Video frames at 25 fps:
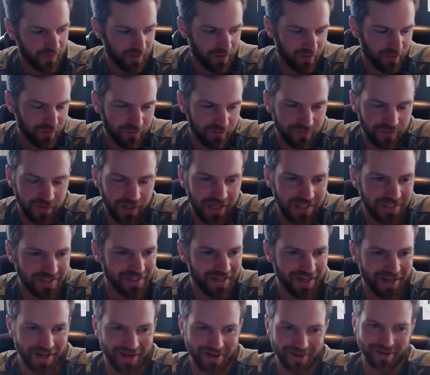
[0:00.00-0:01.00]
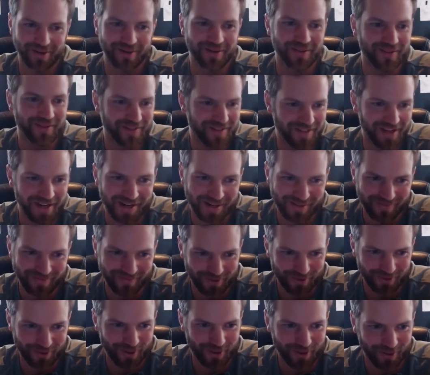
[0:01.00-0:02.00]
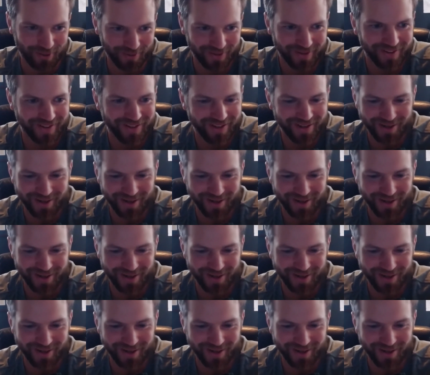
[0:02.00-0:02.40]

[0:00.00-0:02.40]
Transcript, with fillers: you know, a flat tire on the side of the road,